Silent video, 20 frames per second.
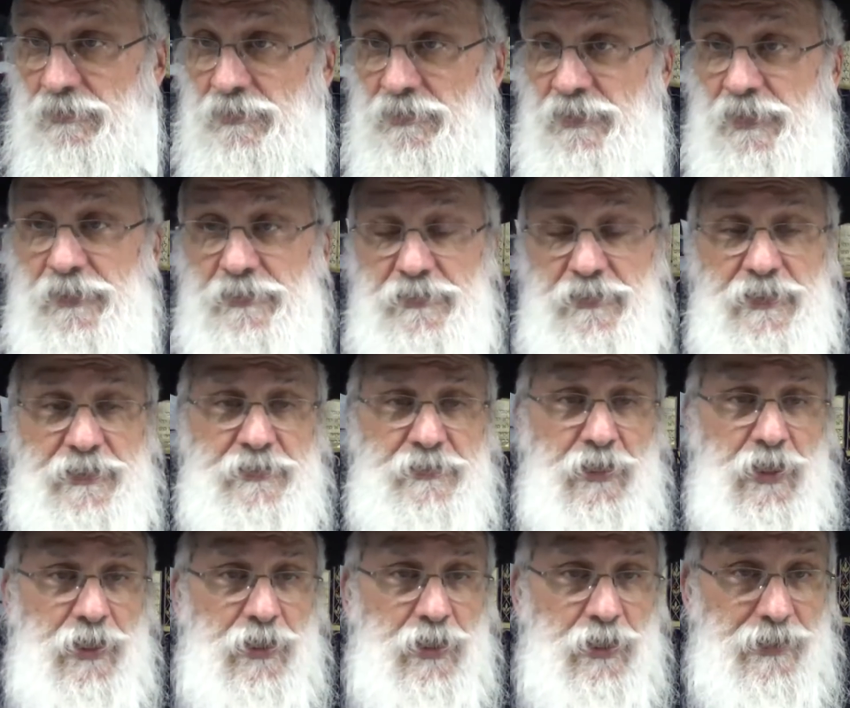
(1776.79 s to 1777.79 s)
Yeah, like
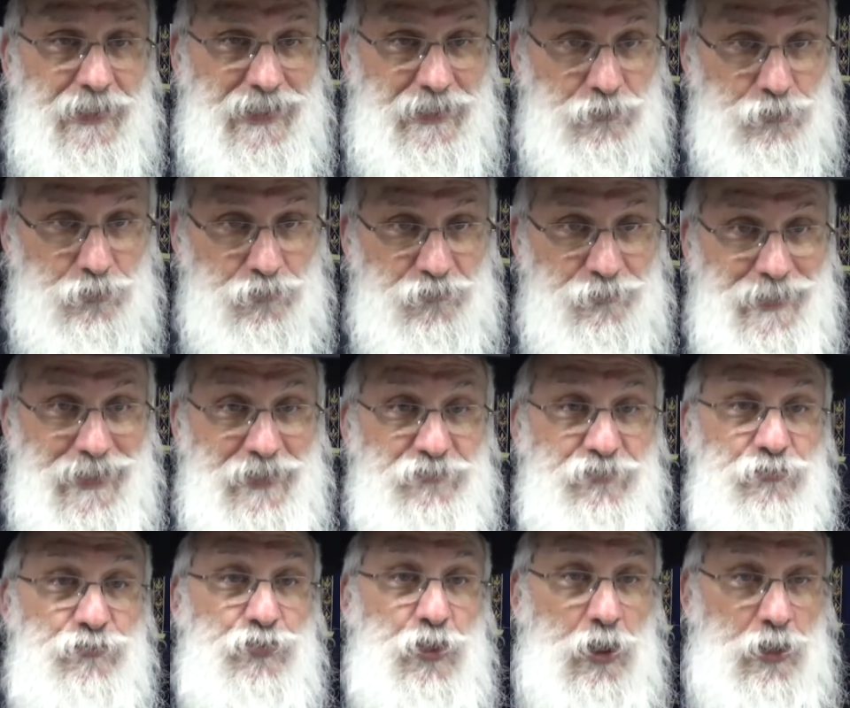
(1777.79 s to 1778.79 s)
Elul's
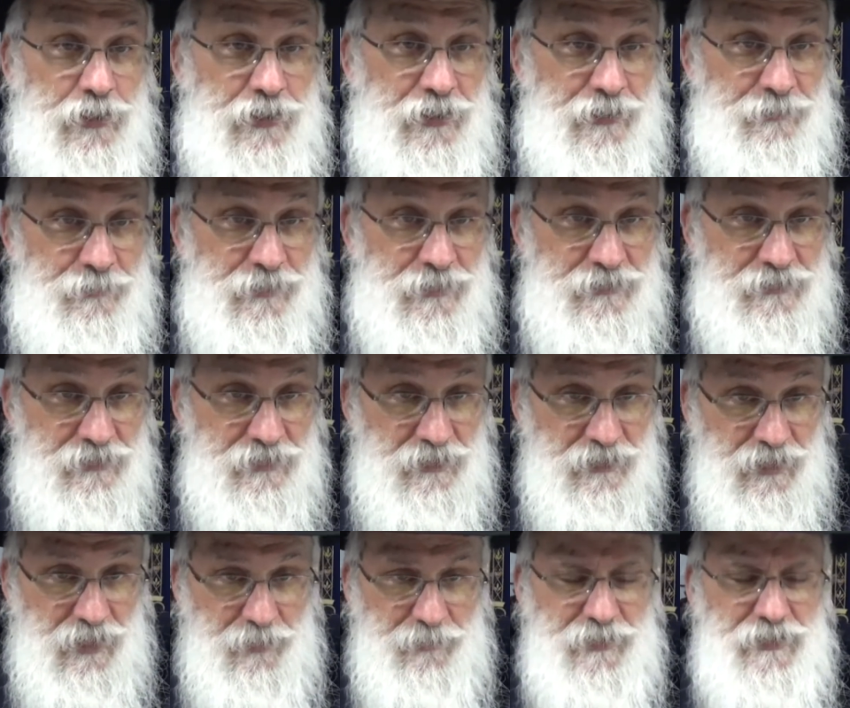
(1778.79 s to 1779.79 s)
mazel dogim, and
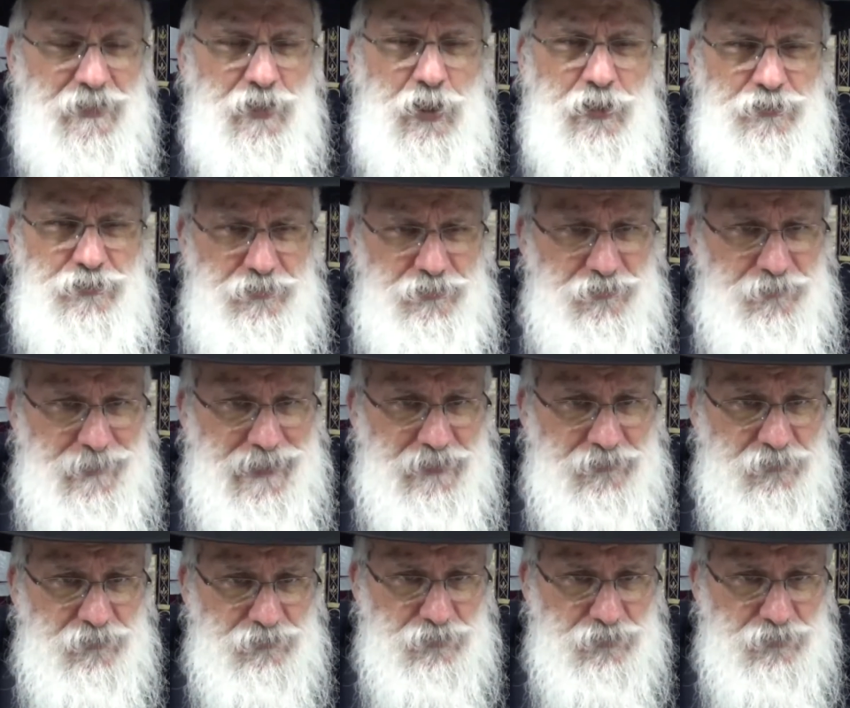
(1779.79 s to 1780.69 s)
I mean others mazel